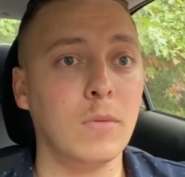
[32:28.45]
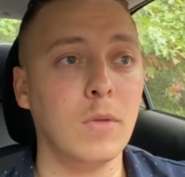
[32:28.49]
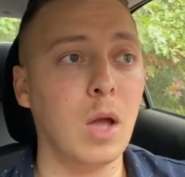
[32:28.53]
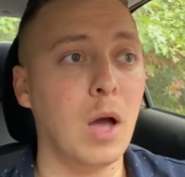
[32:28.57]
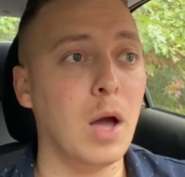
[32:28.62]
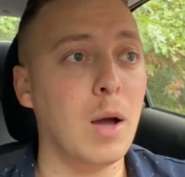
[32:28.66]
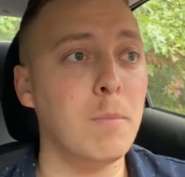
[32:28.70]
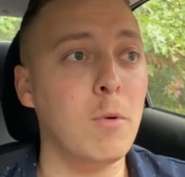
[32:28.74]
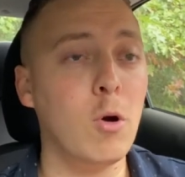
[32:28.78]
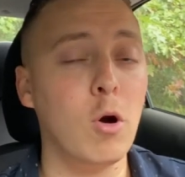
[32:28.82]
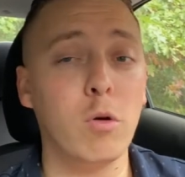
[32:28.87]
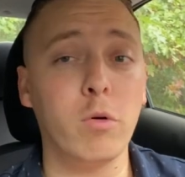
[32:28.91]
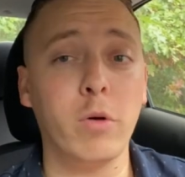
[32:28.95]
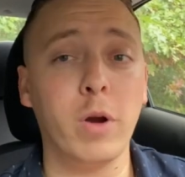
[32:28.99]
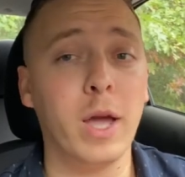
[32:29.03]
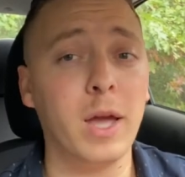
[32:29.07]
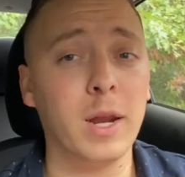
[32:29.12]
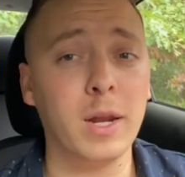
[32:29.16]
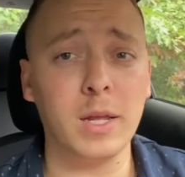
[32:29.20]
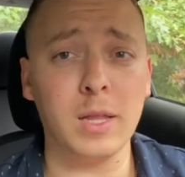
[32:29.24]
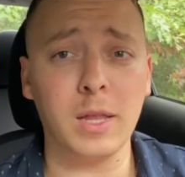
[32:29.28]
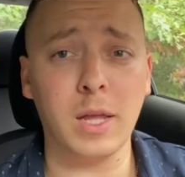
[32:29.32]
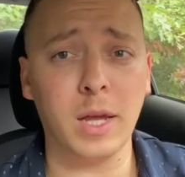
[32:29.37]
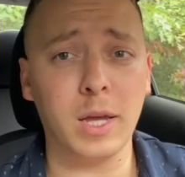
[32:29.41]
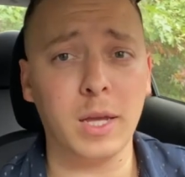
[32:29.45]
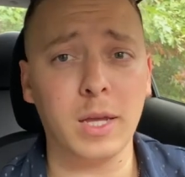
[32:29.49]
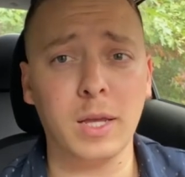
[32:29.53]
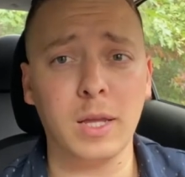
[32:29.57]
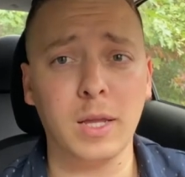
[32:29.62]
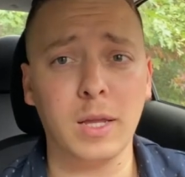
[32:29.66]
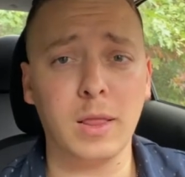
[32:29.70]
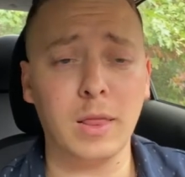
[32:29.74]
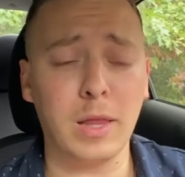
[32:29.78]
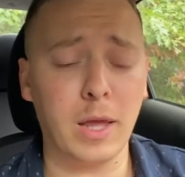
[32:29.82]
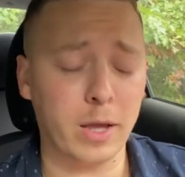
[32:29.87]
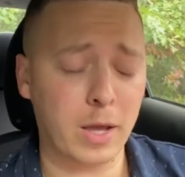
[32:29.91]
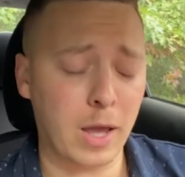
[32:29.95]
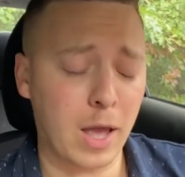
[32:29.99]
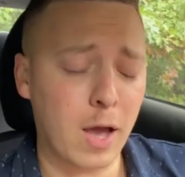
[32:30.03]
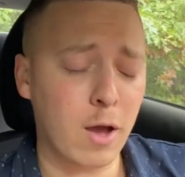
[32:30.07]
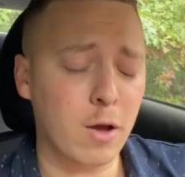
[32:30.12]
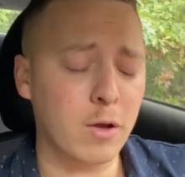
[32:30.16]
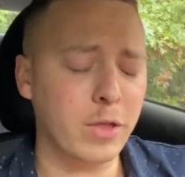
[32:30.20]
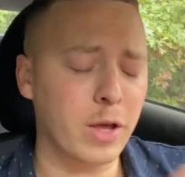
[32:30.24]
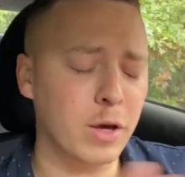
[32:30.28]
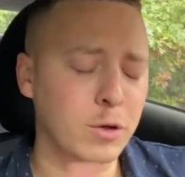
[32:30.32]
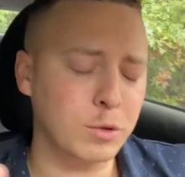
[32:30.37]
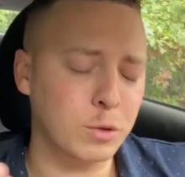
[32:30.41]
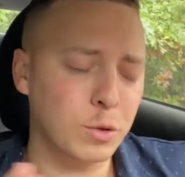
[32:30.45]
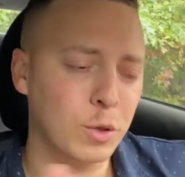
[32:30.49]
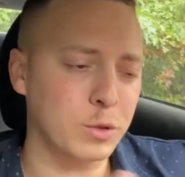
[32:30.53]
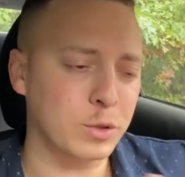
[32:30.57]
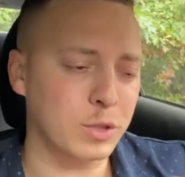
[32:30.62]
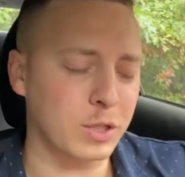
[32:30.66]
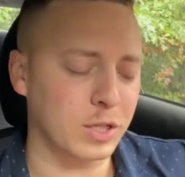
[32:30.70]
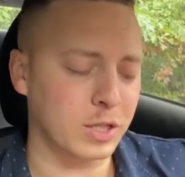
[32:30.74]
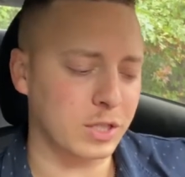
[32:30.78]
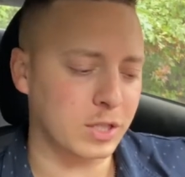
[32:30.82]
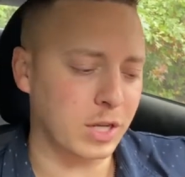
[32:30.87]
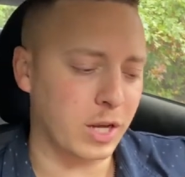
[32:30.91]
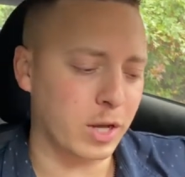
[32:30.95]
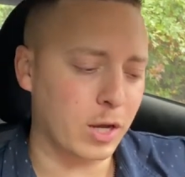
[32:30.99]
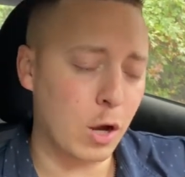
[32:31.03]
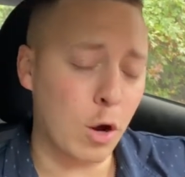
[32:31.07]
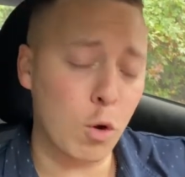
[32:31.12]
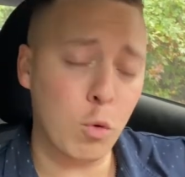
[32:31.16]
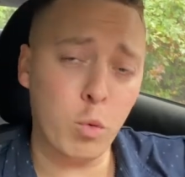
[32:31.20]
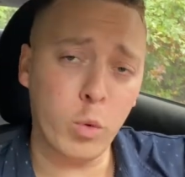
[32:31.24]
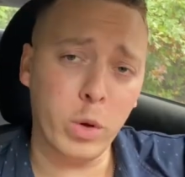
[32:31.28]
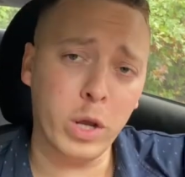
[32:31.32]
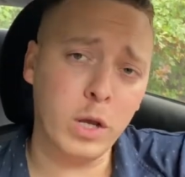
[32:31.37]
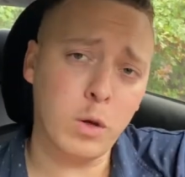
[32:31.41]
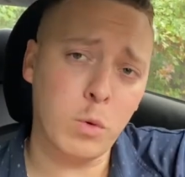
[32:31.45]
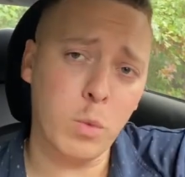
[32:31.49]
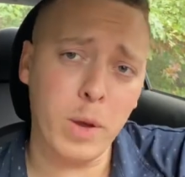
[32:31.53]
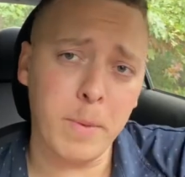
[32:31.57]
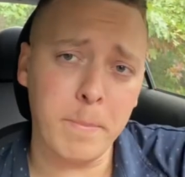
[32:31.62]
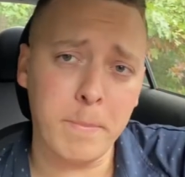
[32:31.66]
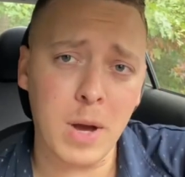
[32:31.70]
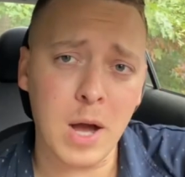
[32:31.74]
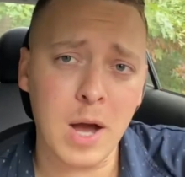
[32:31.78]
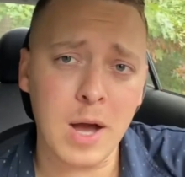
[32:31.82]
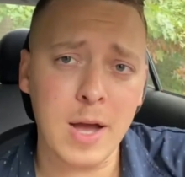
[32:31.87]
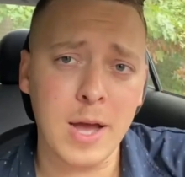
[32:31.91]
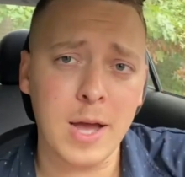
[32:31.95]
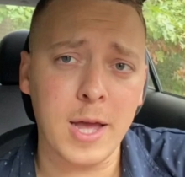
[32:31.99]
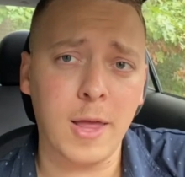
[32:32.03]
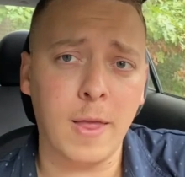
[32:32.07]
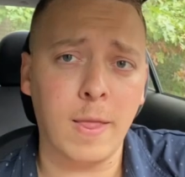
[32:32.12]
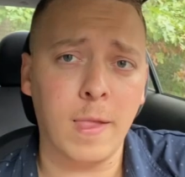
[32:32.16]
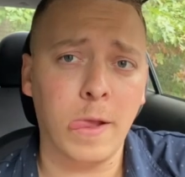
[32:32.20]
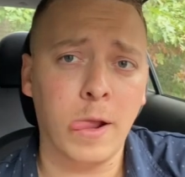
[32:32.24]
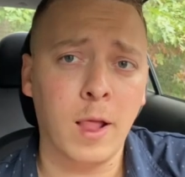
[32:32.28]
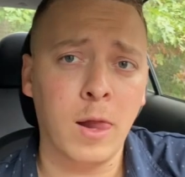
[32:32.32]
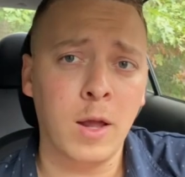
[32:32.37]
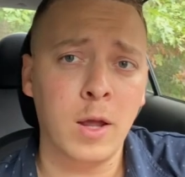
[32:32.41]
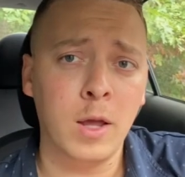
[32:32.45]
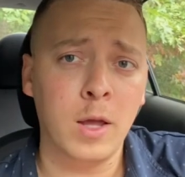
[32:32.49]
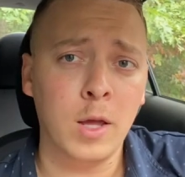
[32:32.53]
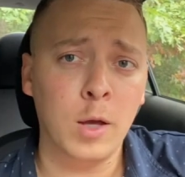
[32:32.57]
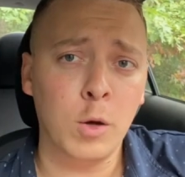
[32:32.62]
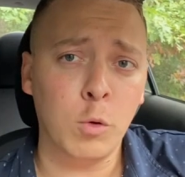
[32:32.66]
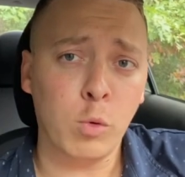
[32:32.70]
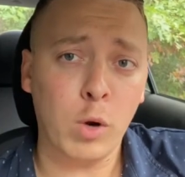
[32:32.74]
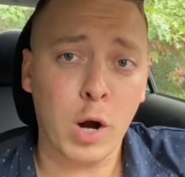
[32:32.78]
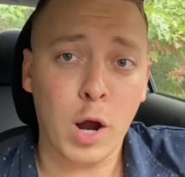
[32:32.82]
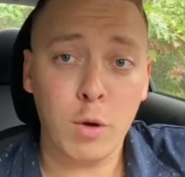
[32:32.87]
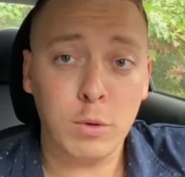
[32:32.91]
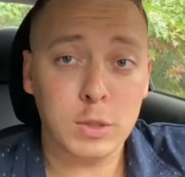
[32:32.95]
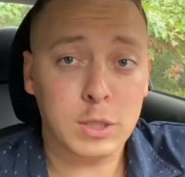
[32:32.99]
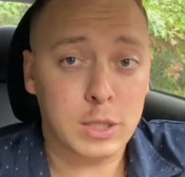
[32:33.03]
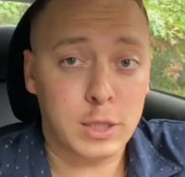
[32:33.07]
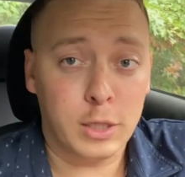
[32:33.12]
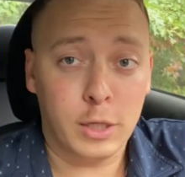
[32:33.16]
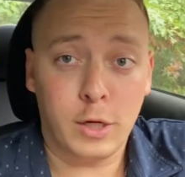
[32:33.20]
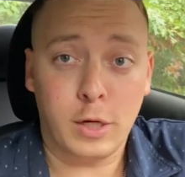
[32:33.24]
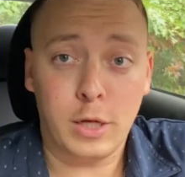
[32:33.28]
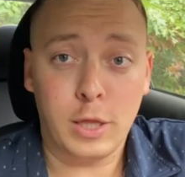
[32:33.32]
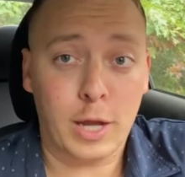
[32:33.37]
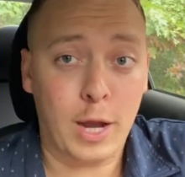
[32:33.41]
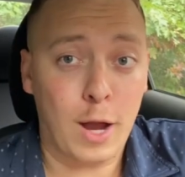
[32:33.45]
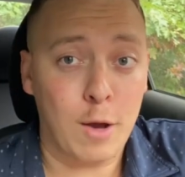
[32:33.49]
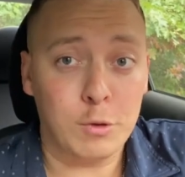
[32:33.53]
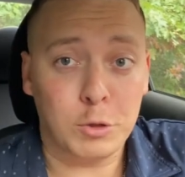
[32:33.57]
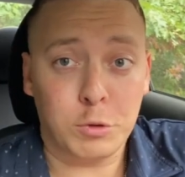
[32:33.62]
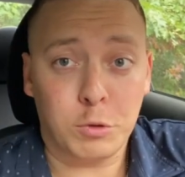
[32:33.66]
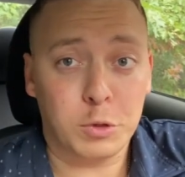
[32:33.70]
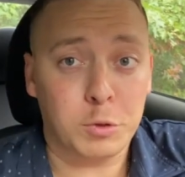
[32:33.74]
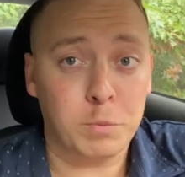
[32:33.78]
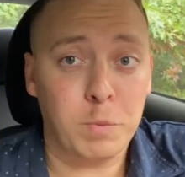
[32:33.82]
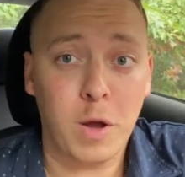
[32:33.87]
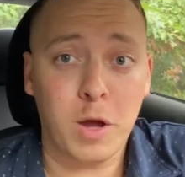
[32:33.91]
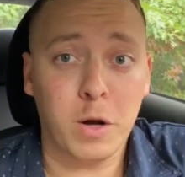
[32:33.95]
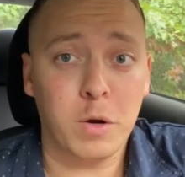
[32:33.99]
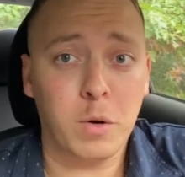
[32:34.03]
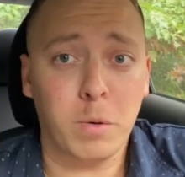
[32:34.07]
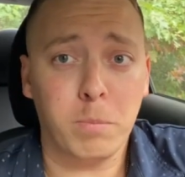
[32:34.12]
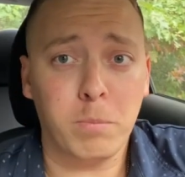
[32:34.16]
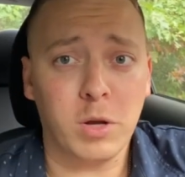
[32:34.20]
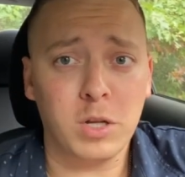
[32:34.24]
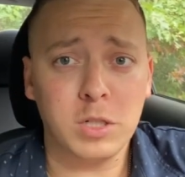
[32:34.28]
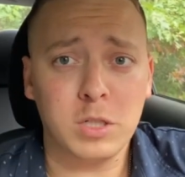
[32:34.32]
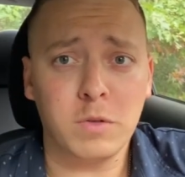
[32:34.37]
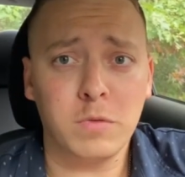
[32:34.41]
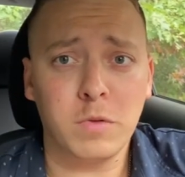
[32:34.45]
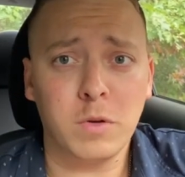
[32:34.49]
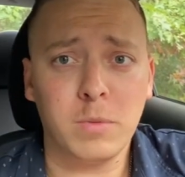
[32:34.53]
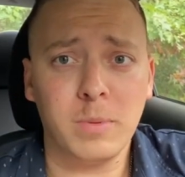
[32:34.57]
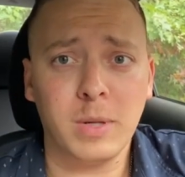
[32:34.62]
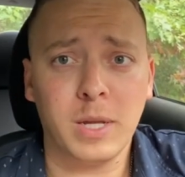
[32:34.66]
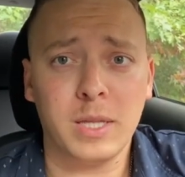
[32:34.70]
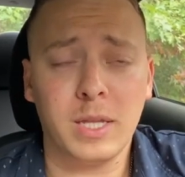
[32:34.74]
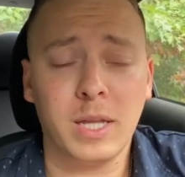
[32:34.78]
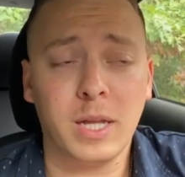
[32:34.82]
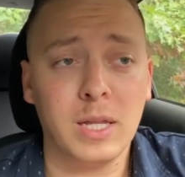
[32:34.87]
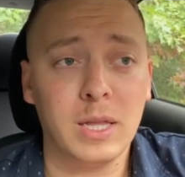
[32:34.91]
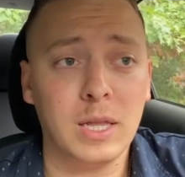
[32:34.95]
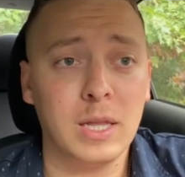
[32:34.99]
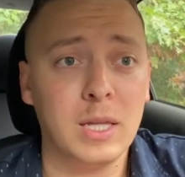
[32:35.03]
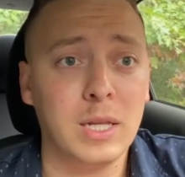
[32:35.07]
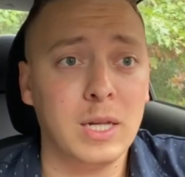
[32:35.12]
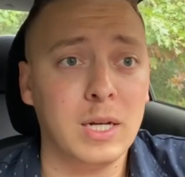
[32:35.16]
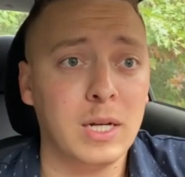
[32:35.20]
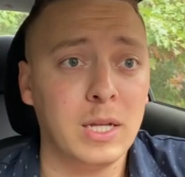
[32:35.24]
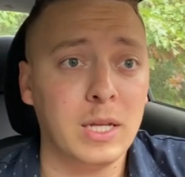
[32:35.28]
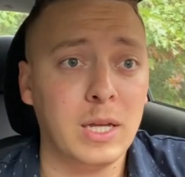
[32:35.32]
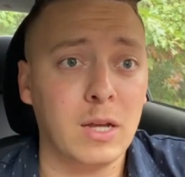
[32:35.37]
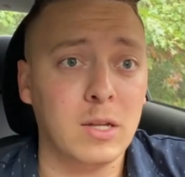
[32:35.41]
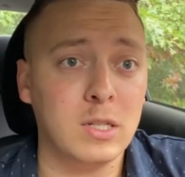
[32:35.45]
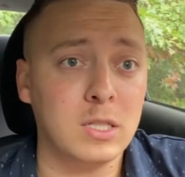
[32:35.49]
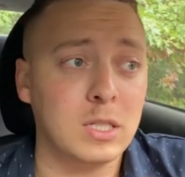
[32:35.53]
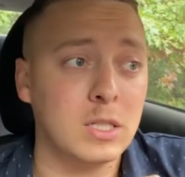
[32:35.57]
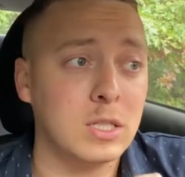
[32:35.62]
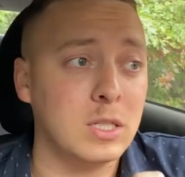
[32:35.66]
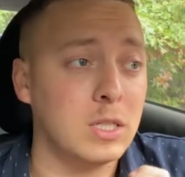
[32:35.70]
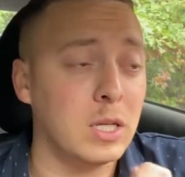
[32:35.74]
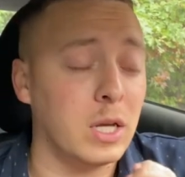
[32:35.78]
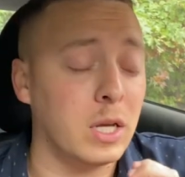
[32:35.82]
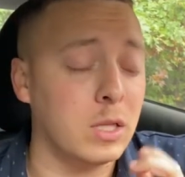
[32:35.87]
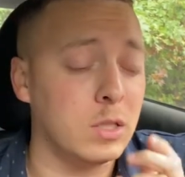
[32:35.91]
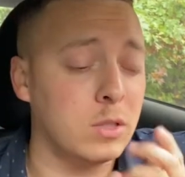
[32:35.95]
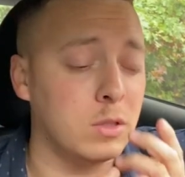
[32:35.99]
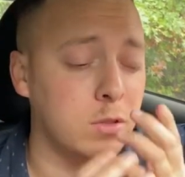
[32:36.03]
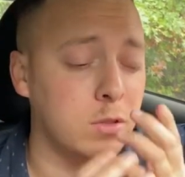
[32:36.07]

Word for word: I'm already like, like uh, that's what I was gonna say. A week went by where I was literally like, I was responding to a bunch of them, and then literally I was just like,